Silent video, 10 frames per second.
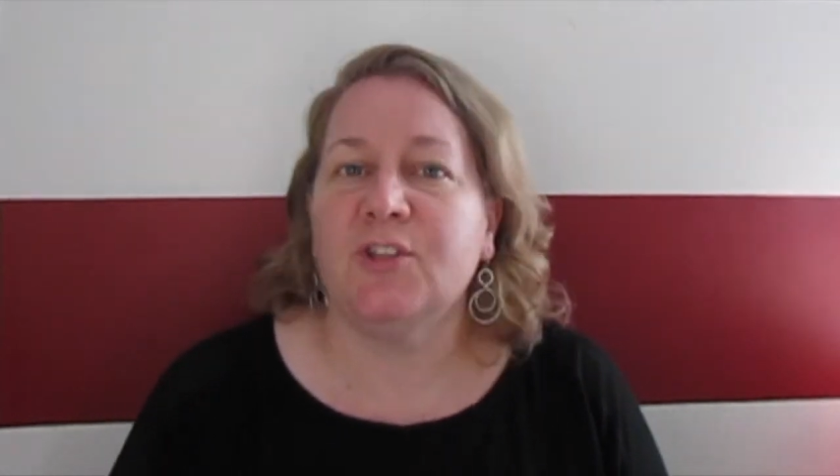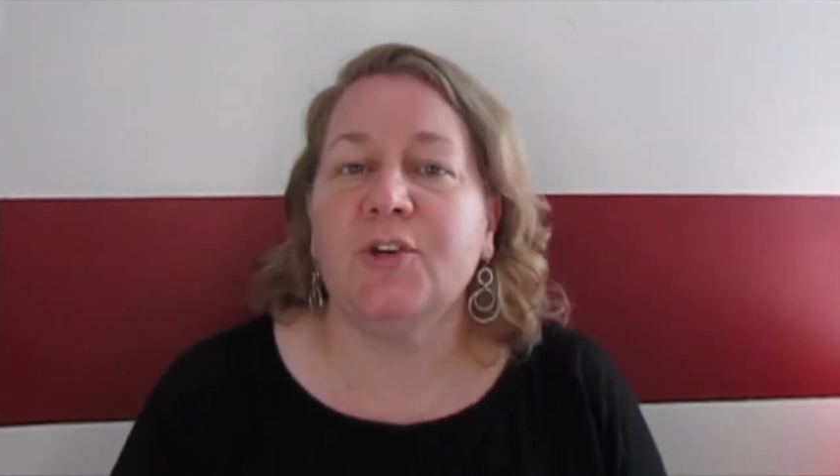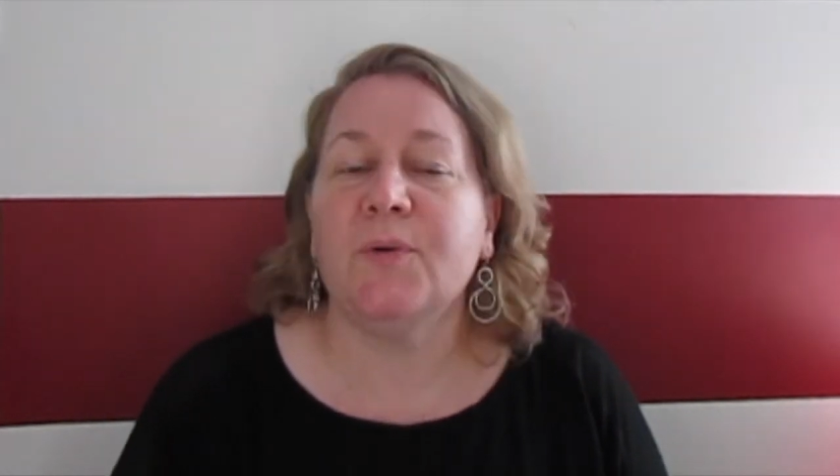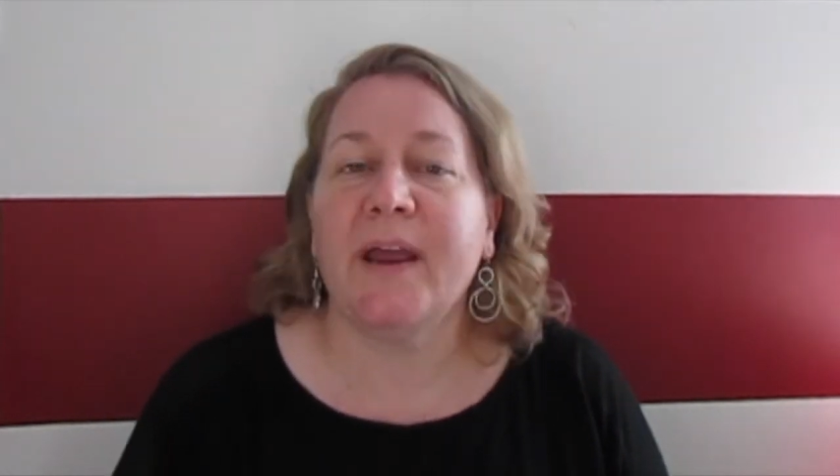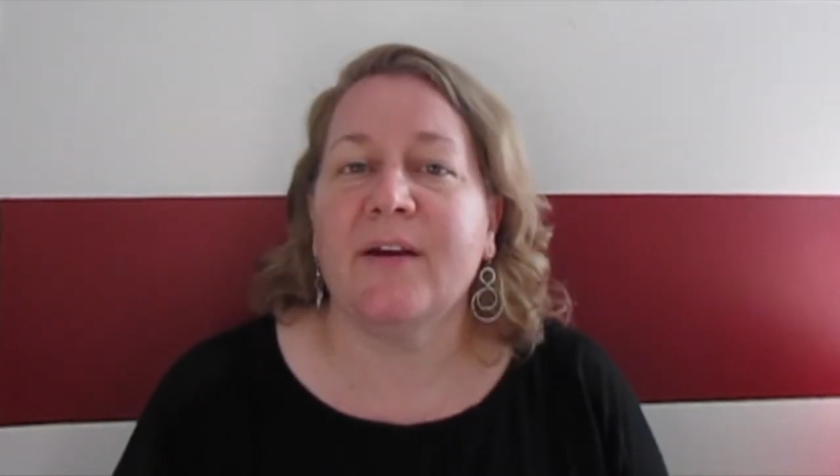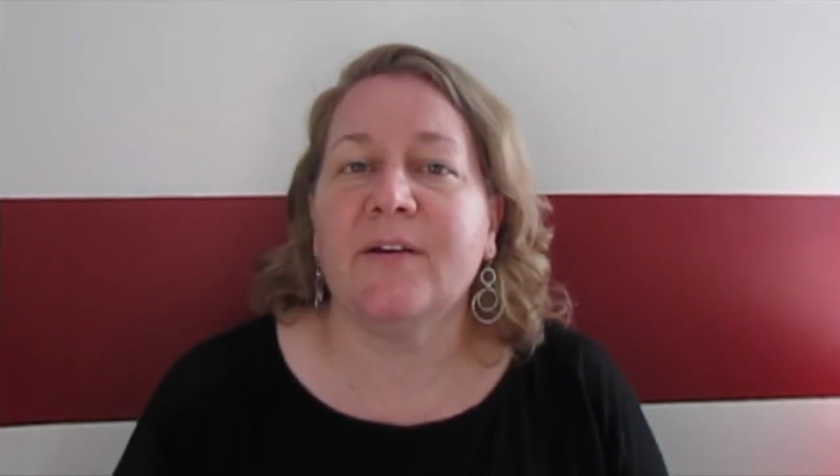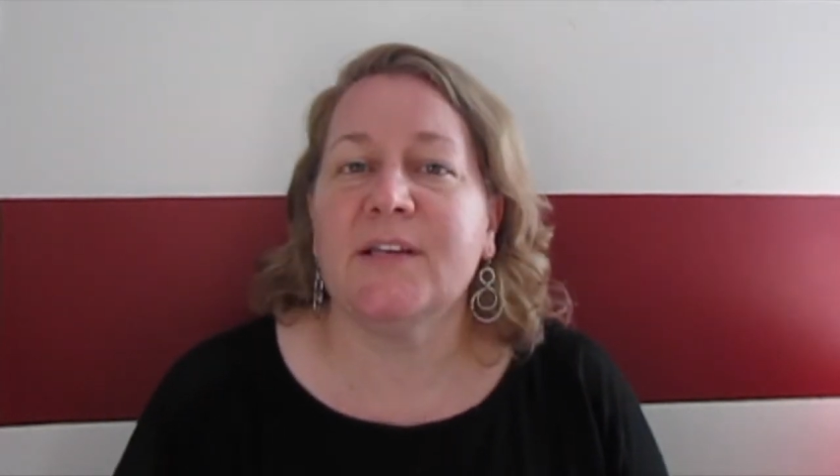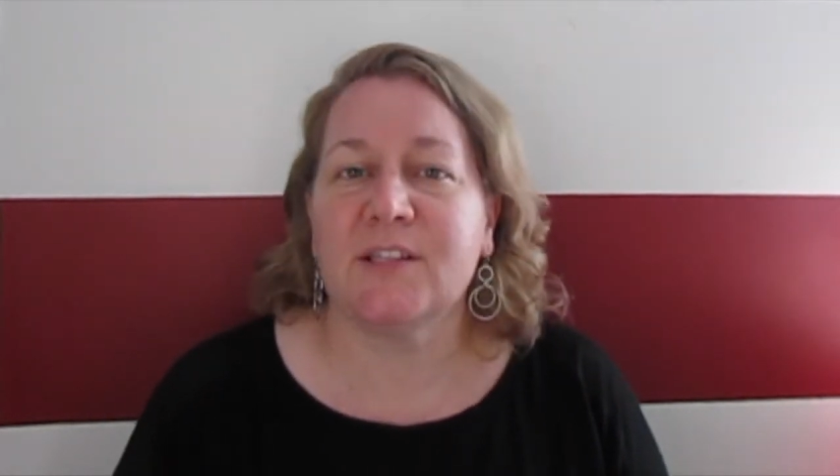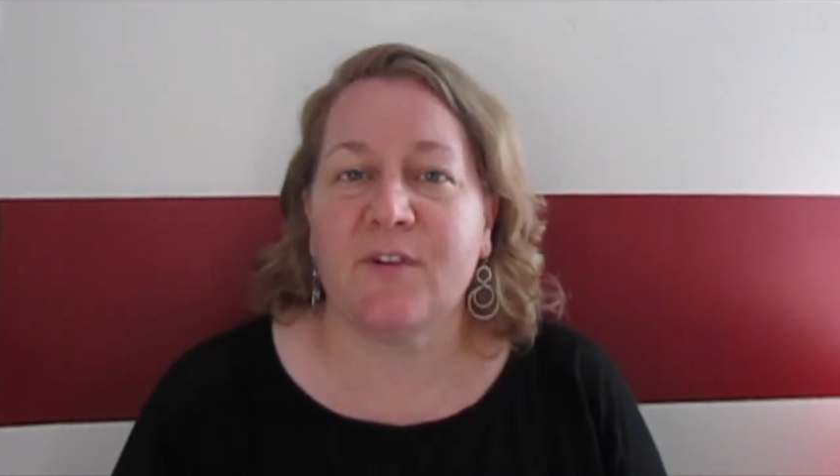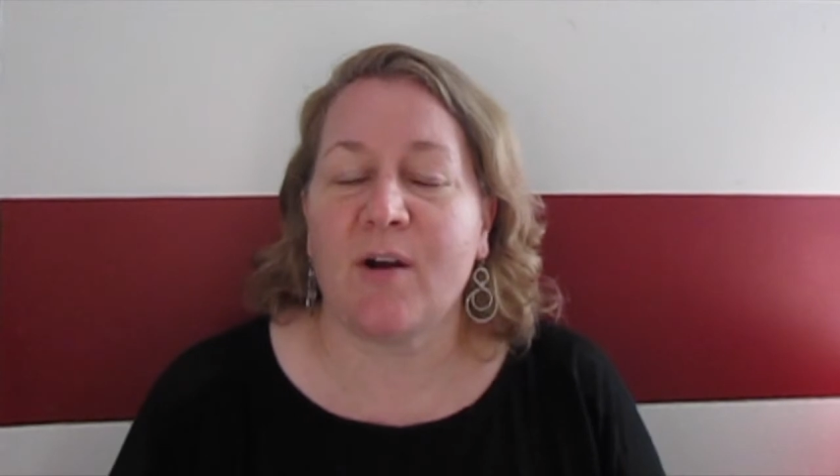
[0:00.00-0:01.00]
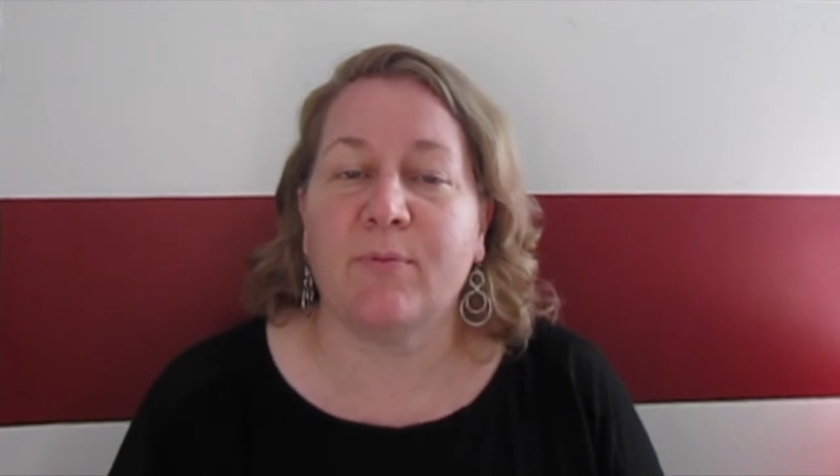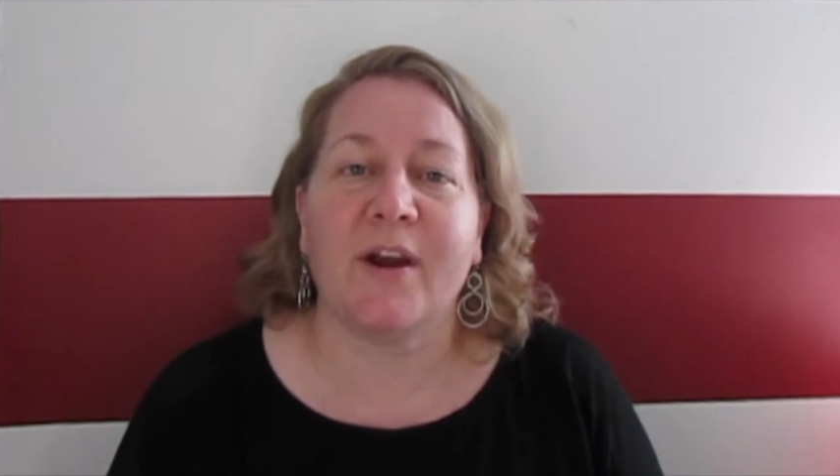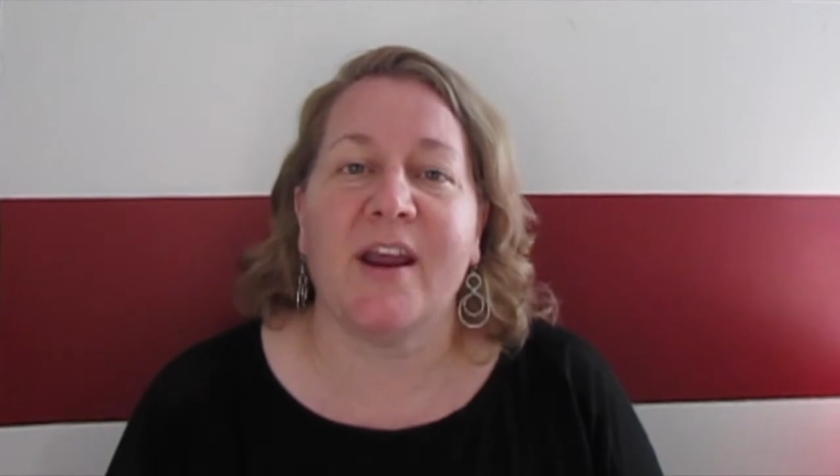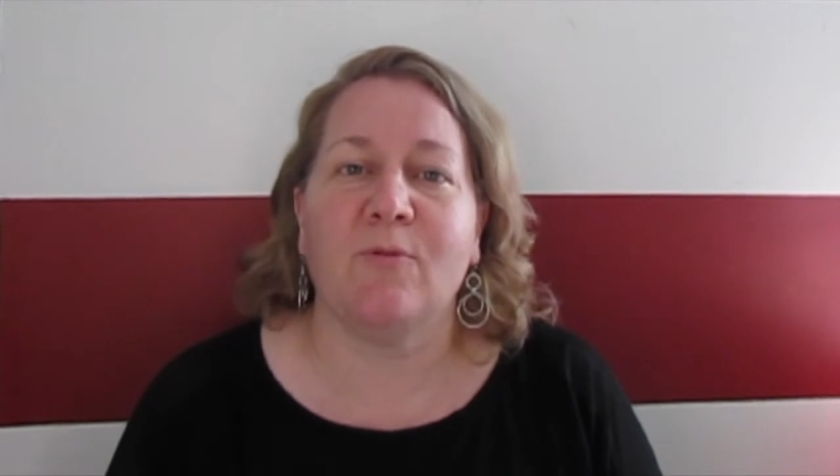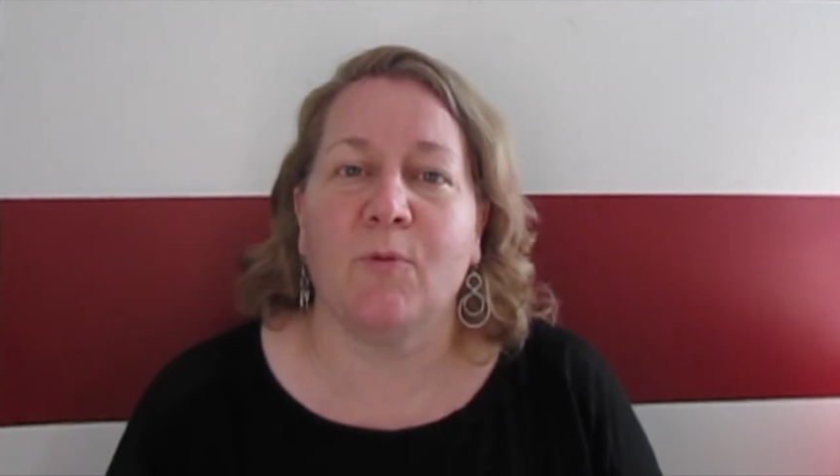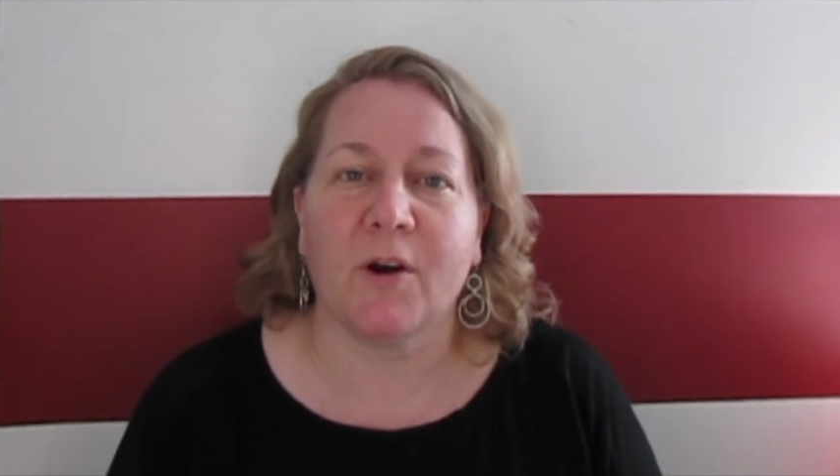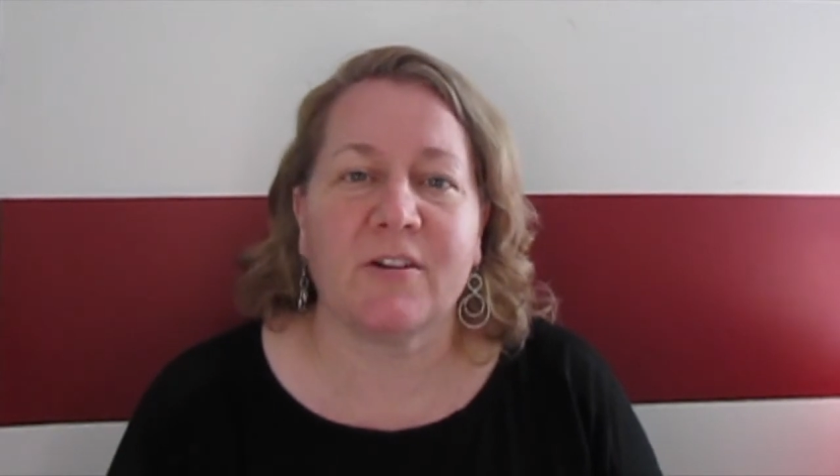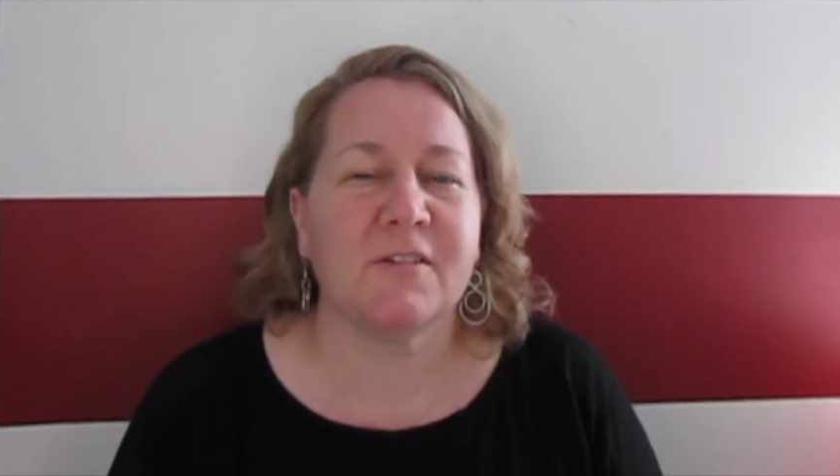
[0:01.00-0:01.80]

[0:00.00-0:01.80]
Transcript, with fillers: Two areas of our brain work